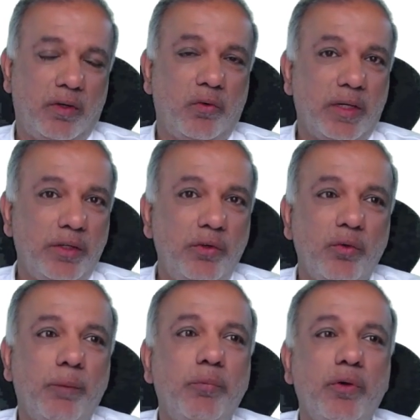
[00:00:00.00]
oh, can
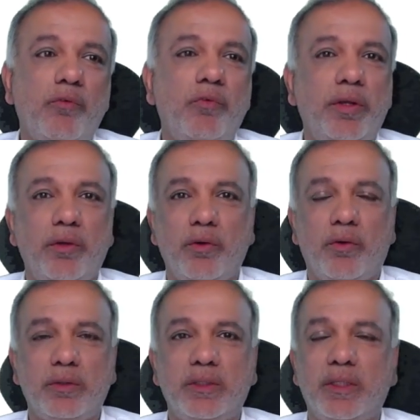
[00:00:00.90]
you upload a
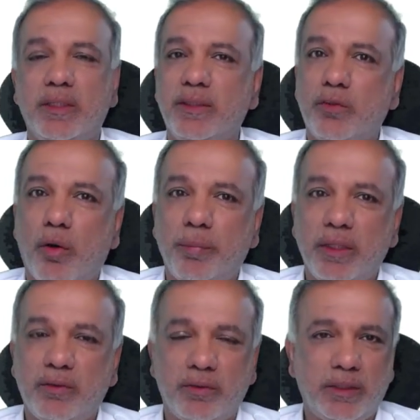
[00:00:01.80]
video on certain
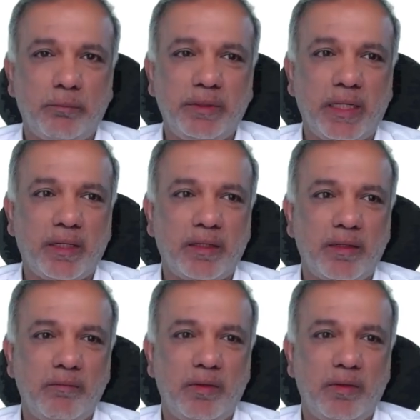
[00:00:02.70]
topics or subjects?